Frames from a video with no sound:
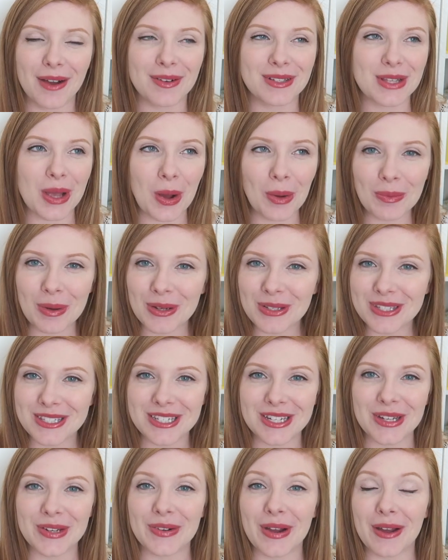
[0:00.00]
I was almost
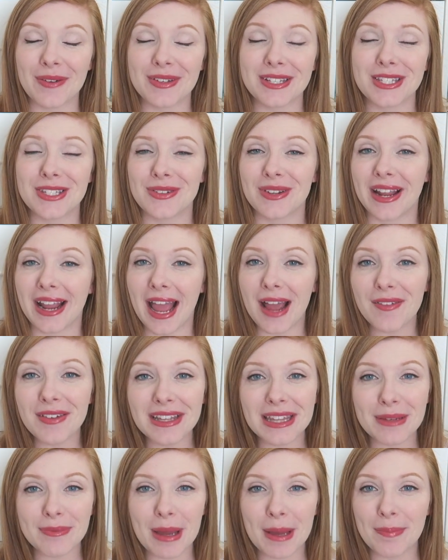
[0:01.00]
due. I was doing
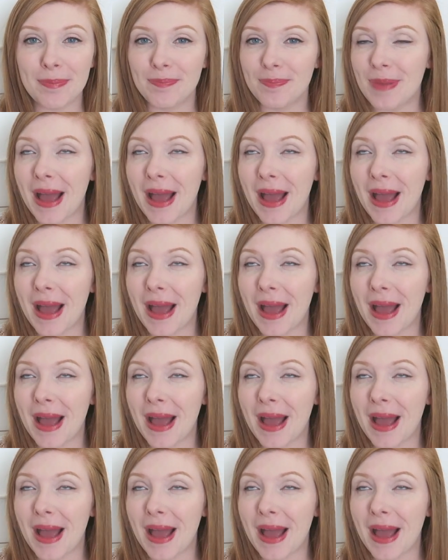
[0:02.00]
everything my